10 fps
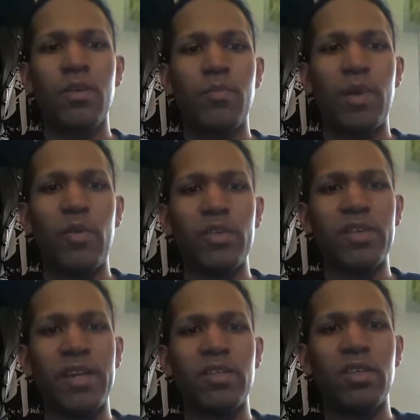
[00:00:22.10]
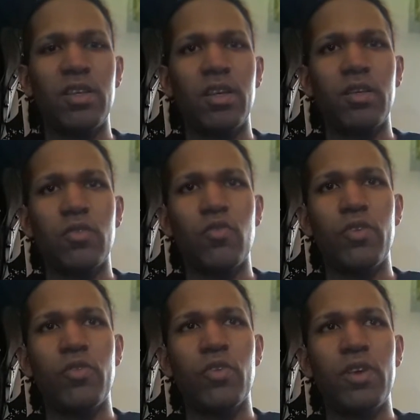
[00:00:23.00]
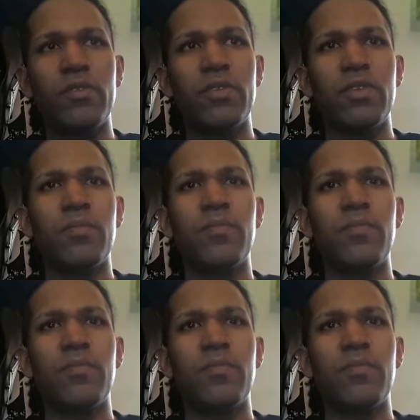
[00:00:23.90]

Byron Saxton, and Corey Graves.